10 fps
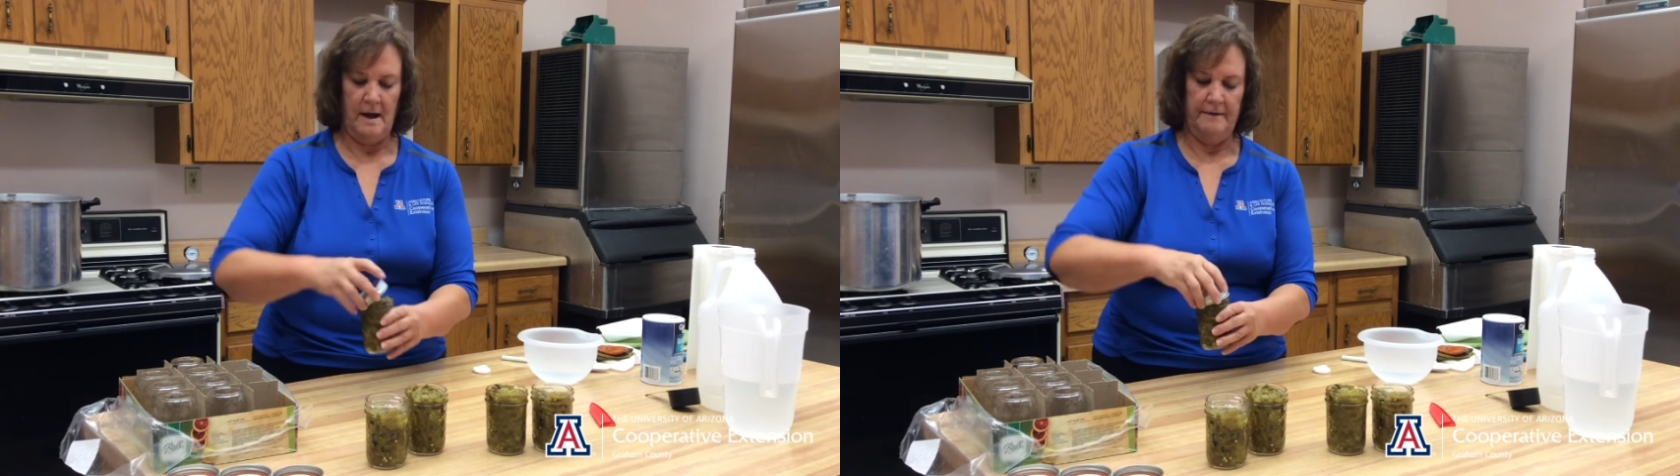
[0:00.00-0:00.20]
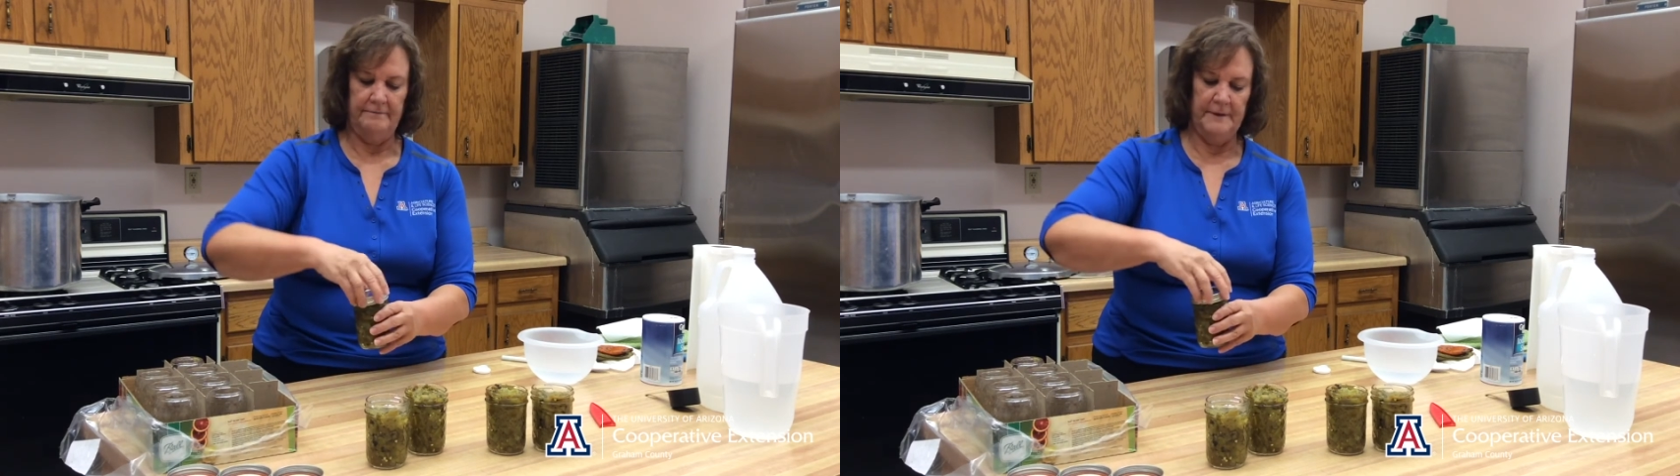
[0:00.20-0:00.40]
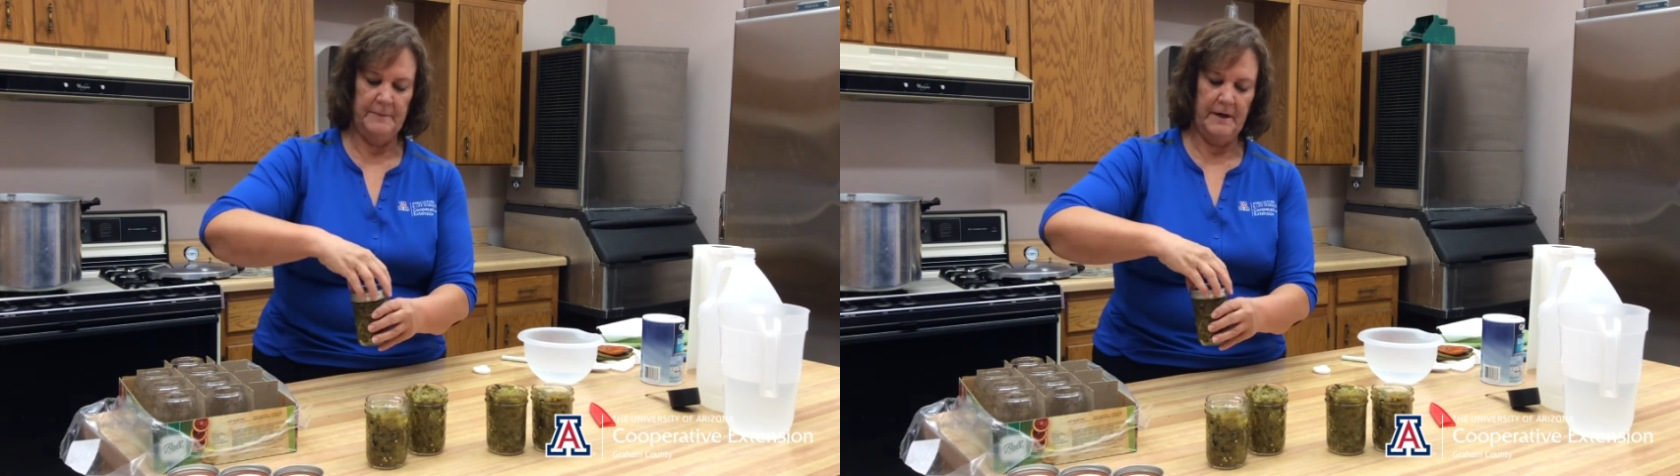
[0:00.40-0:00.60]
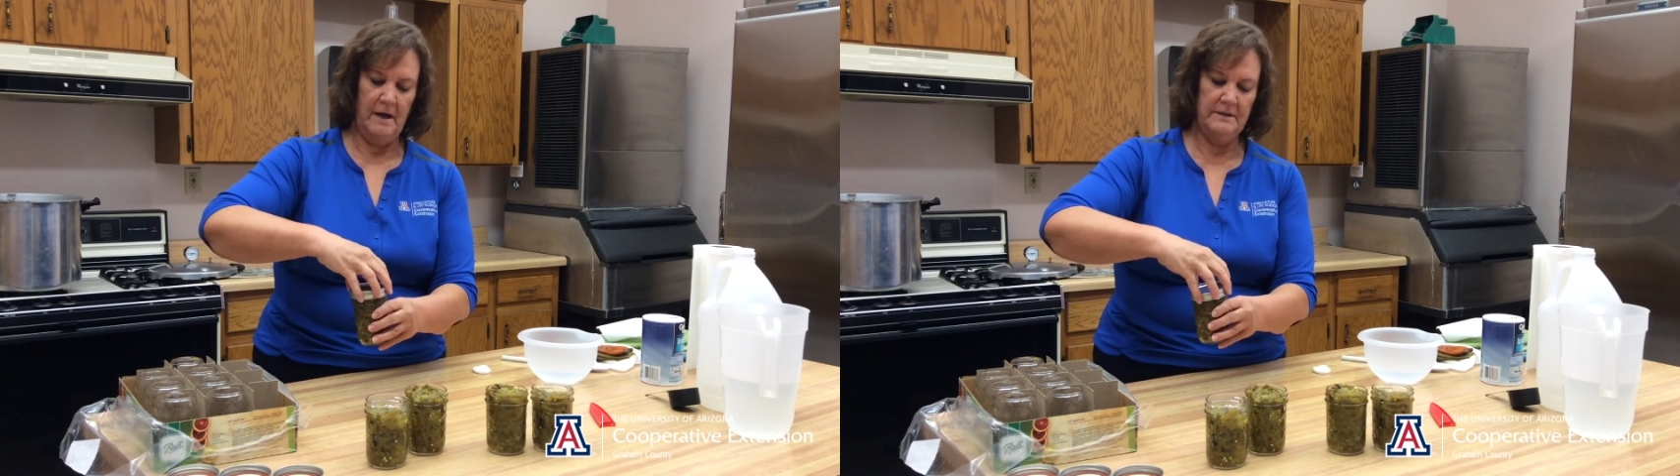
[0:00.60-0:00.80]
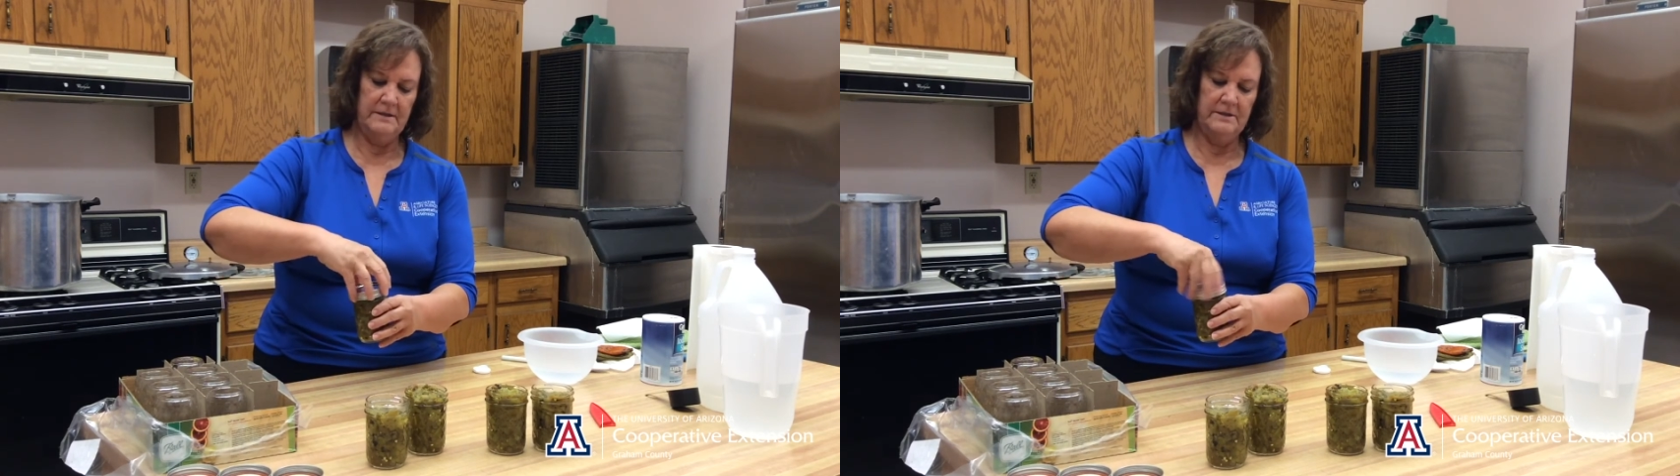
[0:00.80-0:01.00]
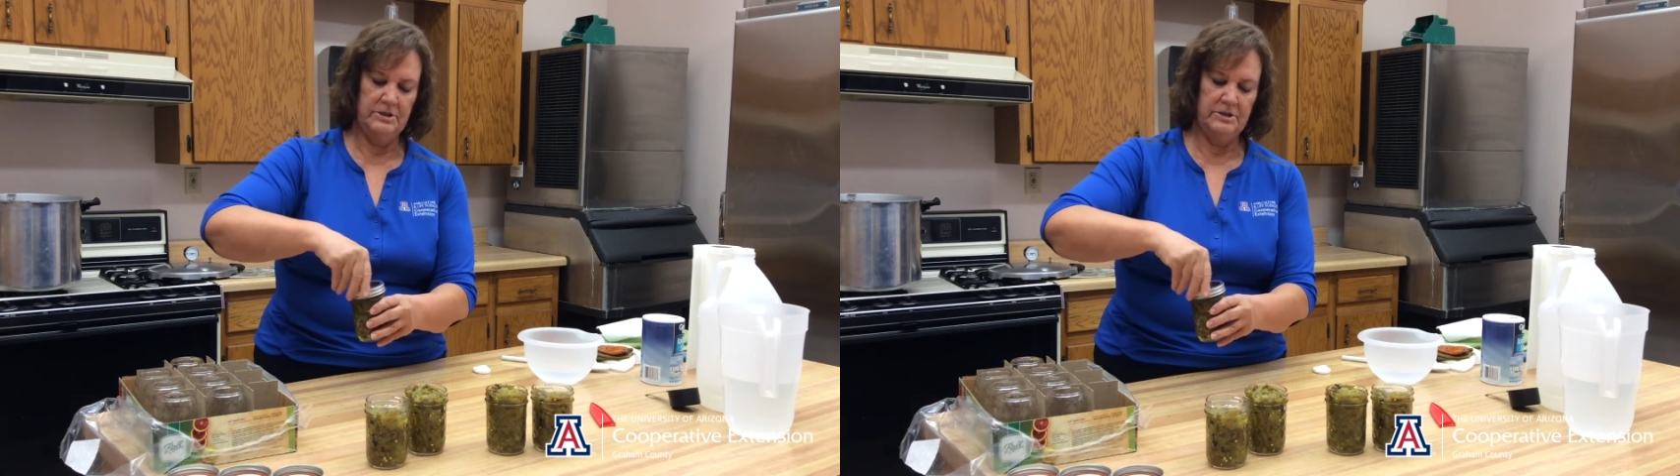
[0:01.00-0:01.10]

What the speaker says: I flip it onto the